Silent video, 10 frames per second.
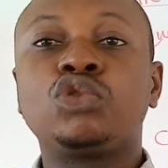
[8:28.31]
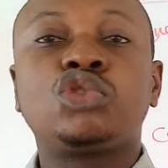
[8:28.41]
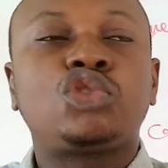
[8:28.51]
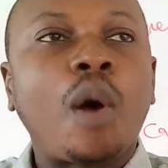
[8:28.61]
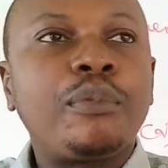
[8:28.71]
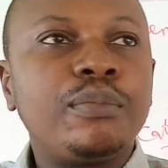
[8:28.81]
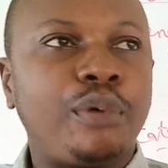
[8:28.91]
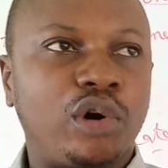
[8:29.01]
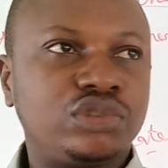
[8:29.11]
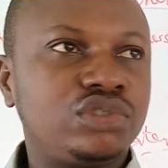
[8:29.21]
double
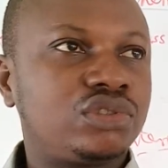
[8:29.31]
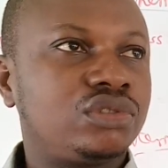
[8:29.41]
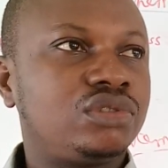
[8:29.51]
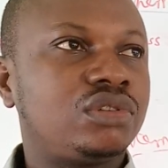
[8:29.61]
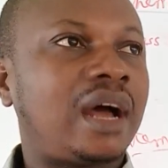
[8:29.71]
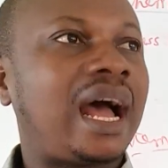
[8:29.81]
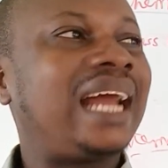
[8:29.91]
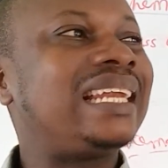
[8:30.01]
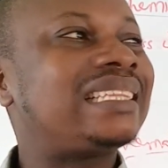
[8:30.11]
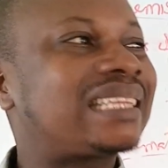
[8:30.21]
bond,
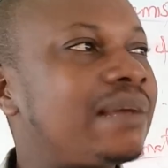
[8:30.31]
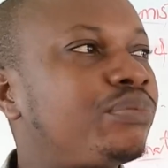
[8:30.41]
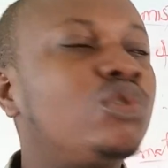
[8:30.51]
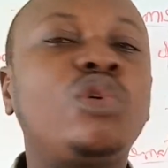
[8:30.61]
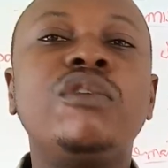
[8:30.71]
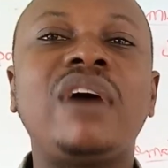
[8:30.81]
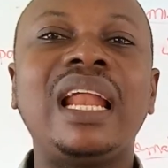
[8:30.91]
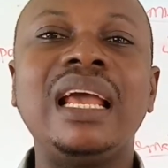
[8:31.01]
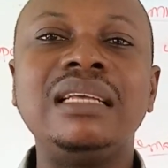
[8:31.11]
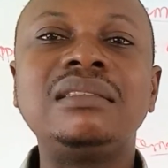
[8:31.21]
and the triple
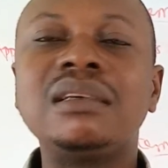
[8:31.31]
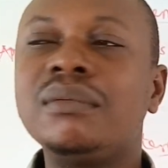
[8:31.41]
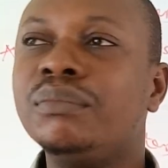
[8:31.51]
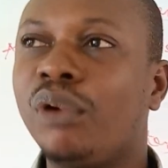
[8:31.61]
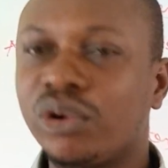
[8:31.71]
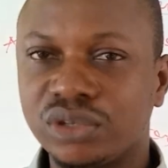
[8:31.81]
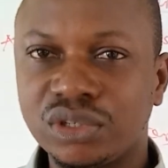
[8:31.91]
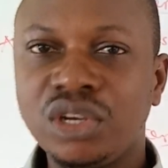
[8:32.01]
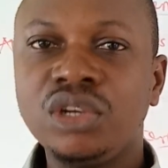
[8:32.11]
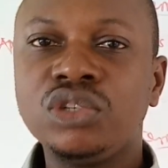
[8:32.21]
covalent bond.
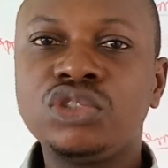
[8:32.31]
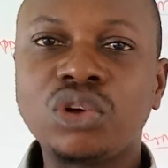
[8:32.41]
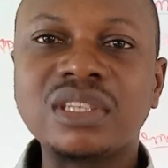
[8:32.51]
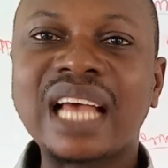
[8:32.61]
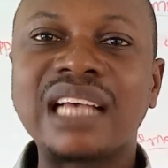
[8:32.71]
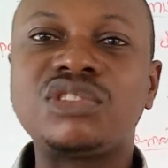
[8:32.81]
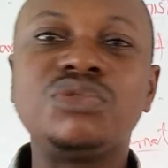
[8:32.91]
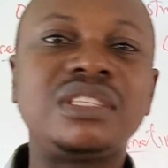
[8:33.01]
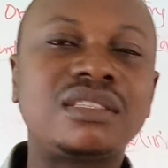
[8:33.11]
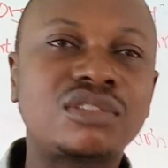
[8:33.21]
Just as you
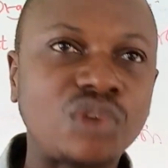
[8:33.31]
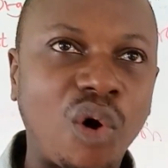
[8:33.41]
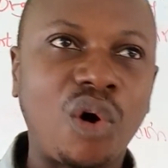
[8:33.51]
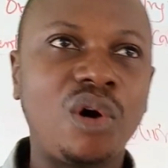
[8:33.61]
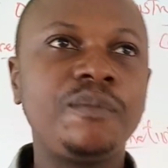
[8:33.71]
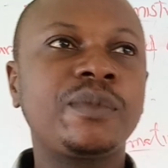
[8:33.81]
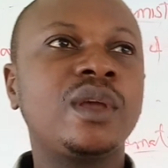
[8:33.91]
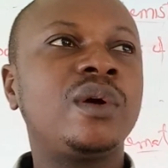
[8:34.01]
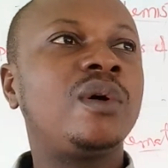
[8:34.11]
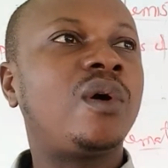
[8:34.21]
saw
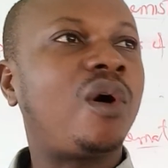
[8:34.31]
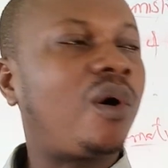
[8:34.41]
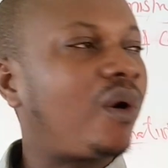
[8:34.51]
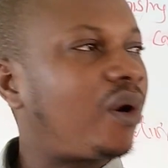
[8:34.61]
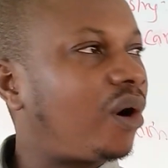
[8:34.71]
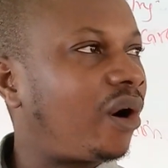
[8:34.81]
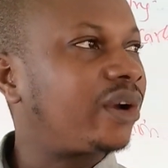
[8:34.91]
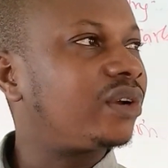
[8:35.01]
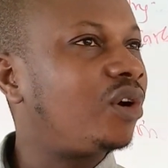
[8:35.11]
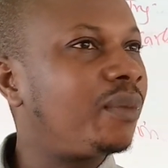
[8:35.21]

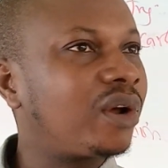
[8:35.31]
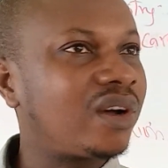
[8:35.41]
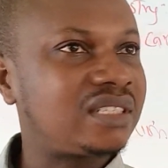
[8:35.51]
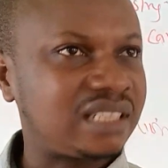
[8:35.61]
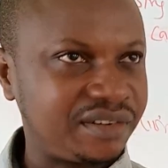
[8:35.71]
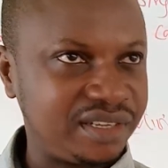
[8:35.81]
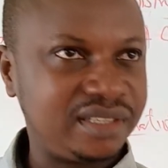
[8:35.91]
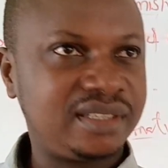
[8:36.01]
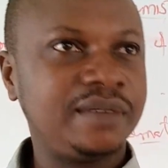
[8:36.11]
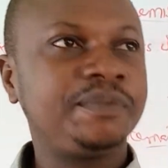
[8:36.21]
on homologous
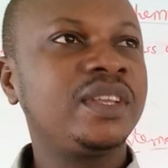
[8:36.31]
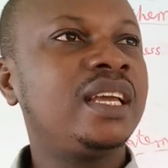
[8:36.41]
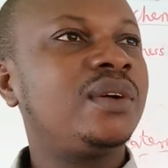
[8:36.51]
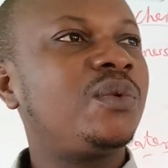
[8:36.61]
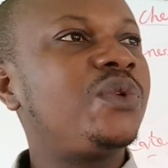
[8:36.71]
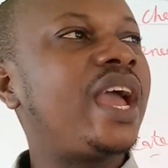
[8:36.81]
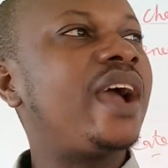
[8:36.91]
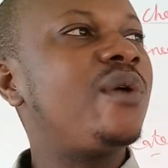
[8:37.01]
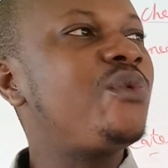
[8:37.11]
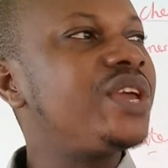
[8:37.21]
series,
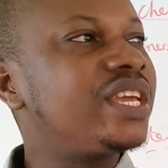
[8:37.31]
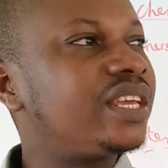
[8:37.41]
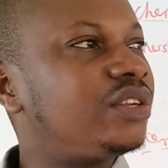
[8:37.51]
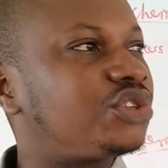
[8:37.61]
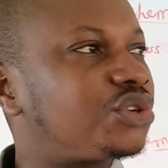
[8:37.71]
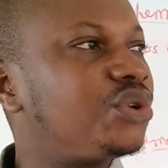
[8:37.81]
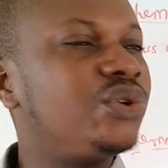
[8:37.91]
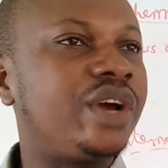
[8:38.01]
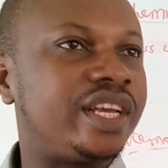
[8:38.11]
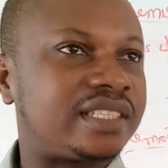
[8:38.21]
where we
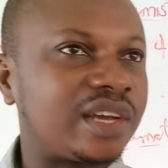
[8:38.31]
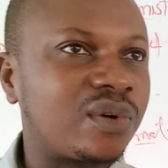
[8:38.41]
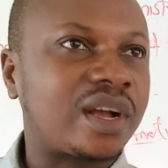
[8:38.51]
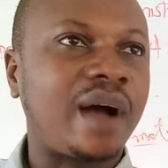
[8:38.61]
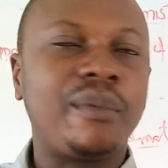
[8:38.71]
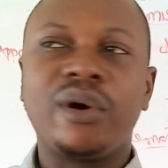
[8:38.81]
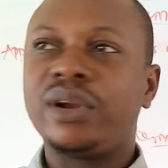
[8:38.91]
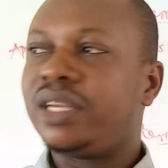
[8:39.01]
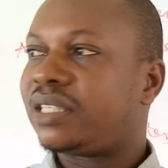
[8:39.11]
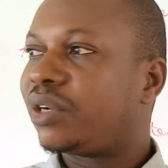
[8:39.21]
drew a single
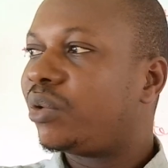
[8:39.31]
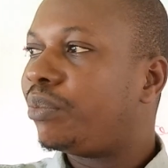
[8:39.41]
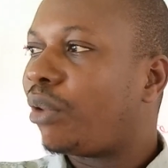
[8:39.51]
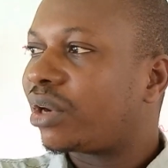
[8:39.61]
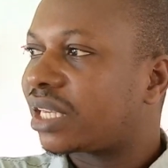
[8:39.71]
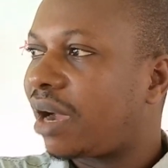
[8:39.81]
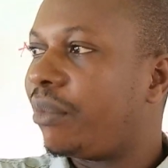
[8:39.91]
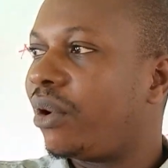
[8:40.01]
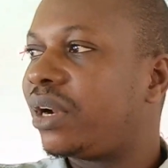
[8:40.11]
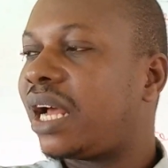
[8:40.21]
carbon, a single bond
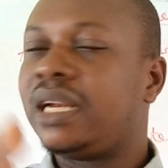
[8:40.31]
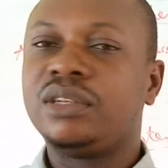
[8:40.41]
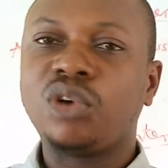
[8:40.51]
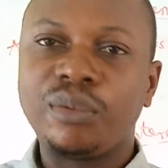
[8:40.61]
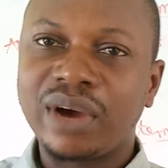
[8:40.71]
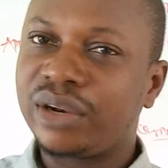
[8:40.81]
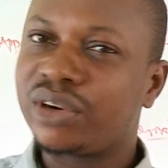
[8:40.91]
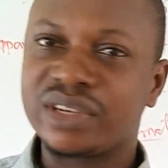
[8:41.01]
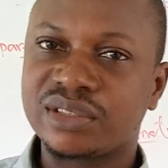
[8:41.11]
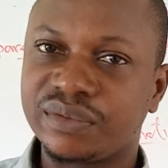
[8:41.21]
carbon, and the double and all the
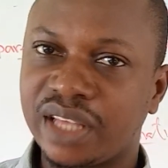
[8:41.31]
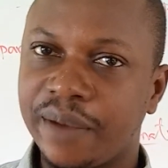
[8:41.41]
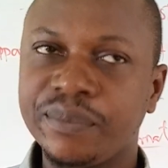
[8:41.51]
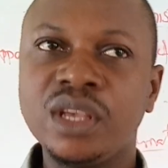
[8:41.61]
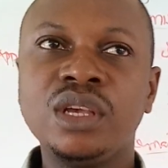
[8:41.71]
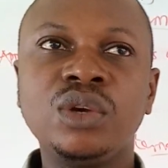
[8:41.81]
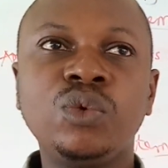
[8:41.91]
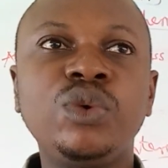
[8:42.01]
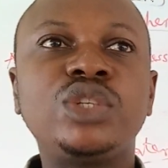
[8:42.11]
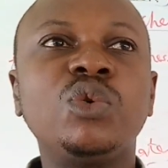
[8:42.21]
rest of them,
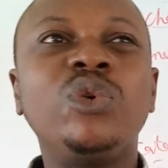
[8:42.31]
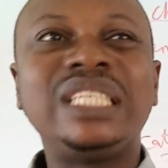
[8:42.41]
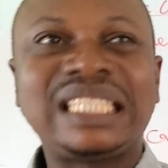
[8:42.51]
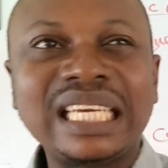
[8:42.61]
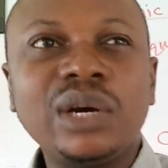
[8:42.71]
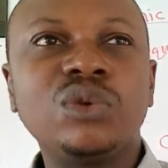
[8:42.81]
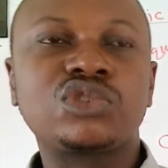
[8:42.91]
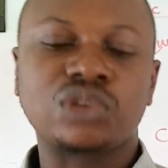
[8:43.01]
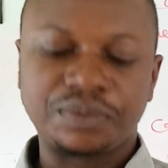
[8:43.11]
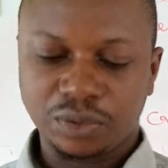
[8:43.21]
which we will deal
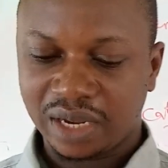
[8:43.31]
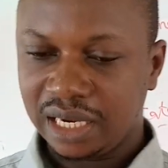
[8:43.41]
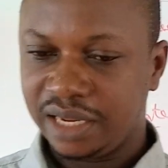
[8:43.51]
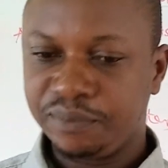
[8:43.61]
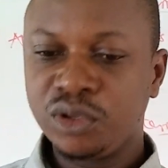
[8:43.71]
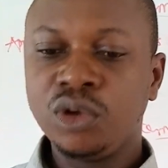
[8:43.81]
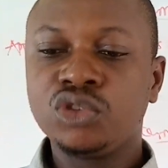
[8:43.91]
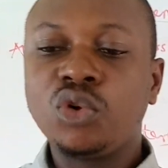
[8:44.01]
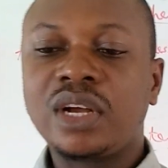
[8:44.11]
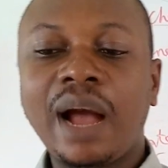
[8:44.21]
subsequently.
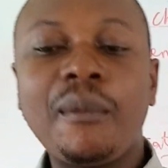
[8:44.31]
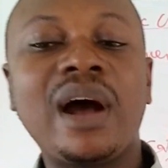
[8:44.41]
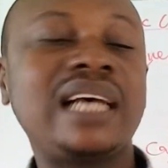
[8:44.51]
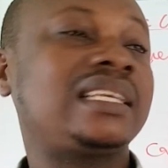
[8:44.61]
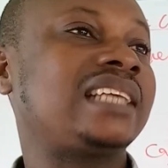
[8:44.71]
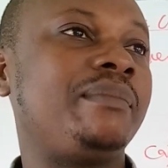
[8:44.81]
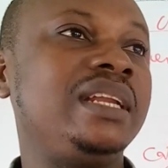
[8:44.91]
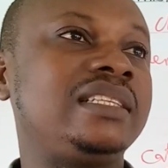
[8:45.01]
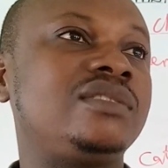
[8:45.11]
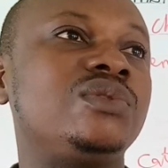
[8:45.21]
So carbon has that
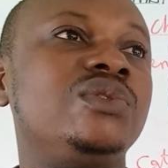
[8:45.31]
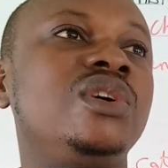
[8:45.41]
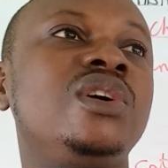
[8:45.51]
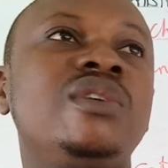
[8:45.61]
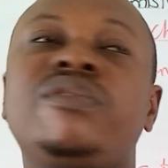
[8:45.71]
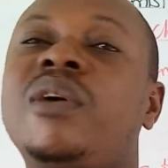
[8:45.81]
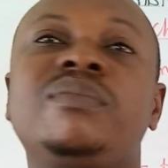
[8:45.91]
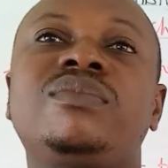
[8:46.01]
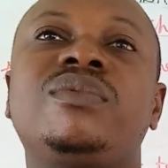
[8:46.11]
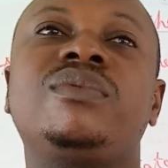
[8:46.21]
ability to
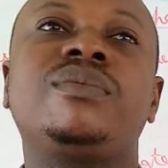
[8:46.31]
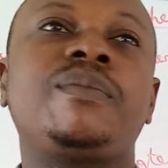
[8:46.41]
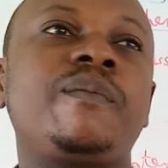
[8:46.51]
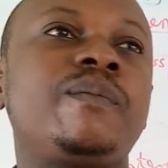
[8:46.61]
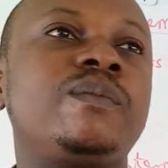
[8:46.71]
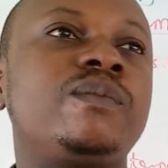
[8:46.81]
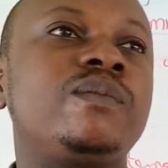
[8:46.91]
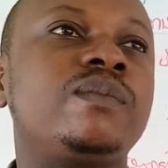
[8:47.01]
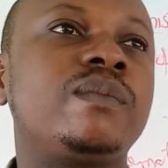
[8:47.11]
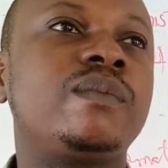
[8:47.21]
form
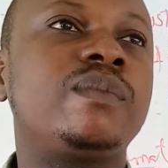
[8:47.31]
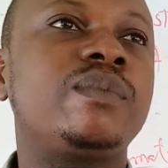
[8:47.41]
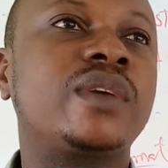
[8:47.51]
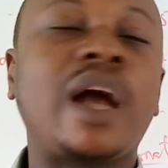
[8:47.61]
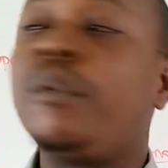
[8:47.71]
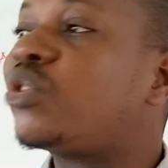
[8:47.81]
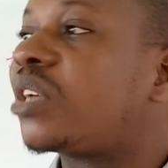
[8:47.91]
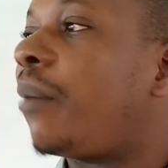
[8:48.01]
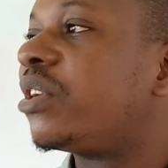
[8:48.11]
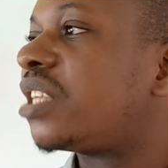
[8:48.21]
carbon to
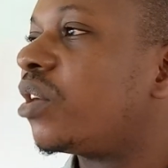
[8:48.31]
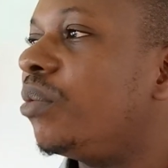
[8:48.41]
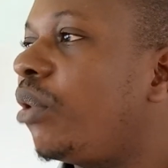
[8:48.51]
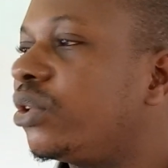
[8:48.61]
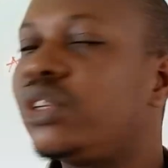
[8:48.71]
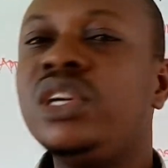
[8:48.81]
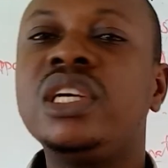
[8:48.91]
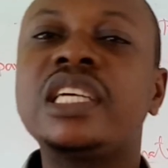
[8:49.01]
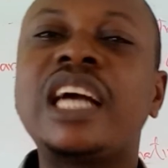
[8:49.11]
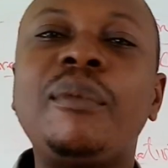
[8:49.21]
carbon single bond,
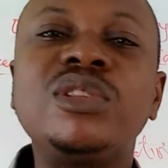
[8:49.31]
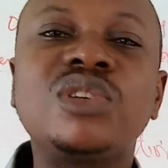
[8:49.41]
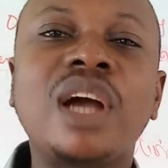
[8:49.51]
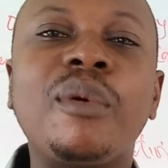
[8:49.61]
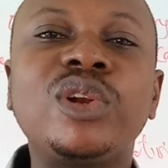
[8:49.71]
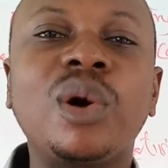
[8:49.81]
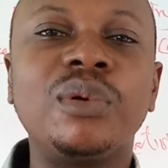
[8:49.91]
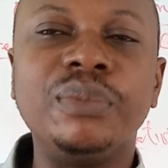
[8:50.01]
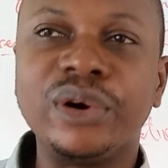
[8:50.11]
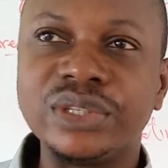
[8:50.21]
carbon to carbon double
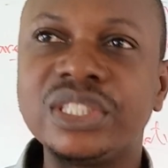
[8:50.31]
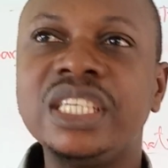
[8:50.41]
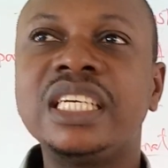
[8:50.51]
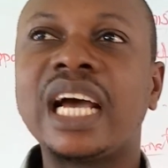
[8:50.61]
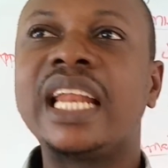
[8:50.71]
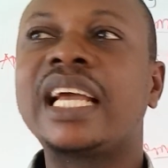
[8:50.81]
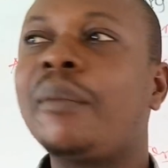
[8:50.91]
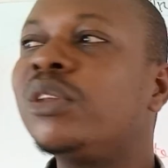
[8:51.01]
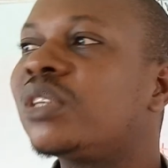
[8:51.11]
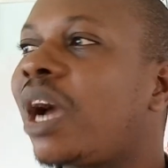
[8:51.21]
bond, and
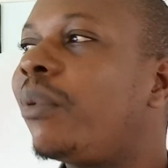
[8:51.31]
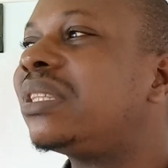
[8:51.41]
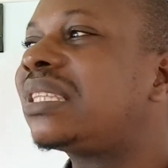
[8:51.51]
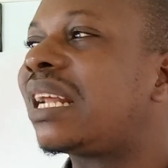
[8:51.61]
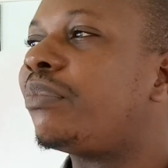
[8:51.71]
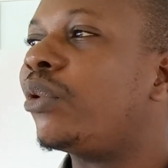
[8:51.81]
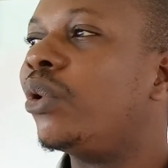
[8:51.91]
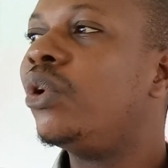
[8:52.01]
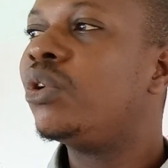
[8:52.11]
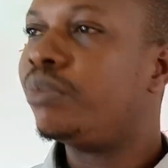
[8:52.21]
carbon to carbon
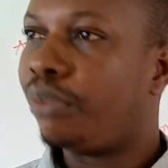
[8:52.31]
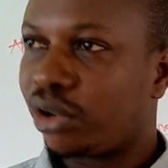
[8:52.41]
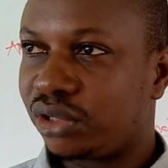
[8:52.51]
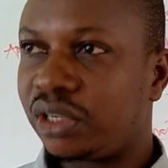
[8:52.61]
triple bond.